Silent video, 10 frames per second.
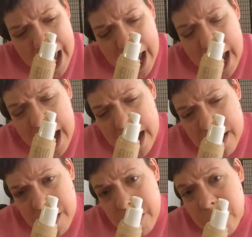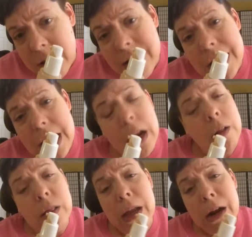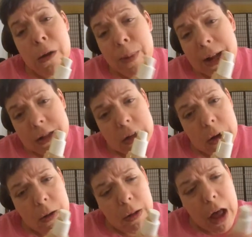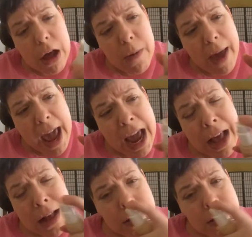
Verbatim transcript: and you just need a little bit to go a long way.